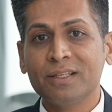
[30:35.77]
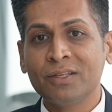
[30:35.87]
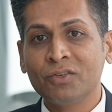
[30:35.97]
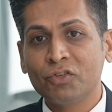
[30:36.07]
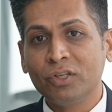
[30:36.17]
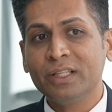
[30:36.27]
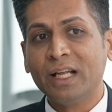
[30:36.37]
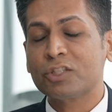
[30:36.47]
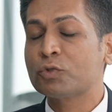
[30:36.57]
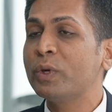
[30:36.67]
in really
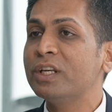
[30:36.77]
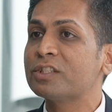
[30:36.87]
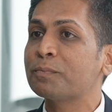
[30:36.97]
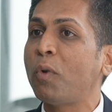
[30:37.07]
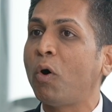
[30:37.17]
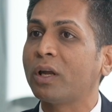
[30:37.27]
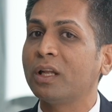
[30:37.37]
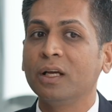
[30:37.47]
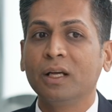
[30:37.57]
that sweet spot.